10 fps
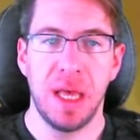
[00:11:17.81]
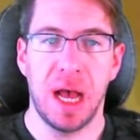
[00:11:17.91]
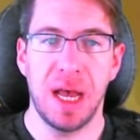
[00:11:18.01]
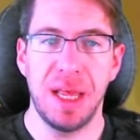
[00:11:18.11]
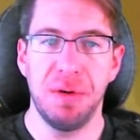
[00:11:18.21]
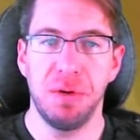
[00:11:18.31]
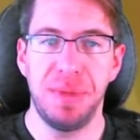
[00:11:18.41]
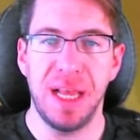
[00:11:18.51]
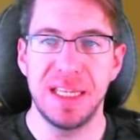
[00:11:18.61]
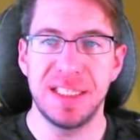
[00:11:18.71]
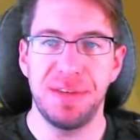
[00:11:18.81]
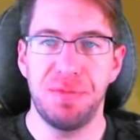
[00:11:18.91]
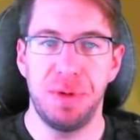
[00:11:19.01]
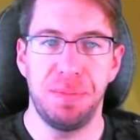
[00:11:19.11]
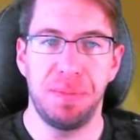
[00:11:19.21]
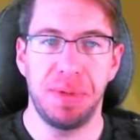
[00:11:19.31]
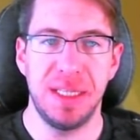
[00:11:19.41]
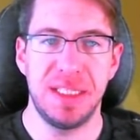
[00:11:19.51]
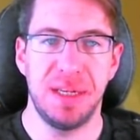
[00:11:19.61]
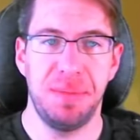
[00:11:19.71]
it will be as if we
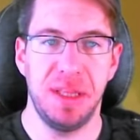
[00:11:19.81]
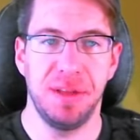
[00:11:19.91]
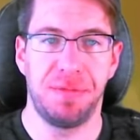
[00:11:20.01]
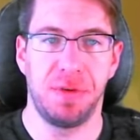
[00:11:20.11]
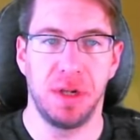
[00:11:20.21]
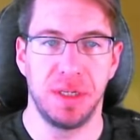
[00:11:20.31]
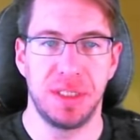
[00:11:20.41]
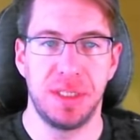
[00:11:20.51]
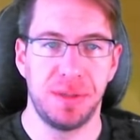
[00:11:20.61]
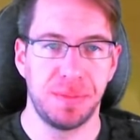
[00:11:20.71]
place him in the front.